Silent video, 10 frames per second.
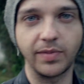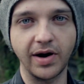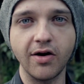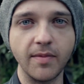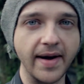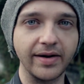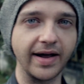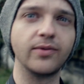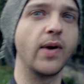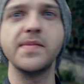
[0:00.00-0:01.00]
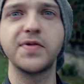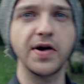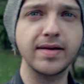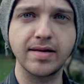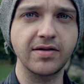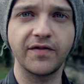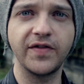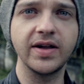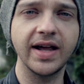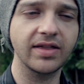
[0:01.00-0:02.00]
below about like websites and stuff
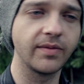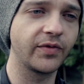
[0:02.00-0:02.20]
you can get them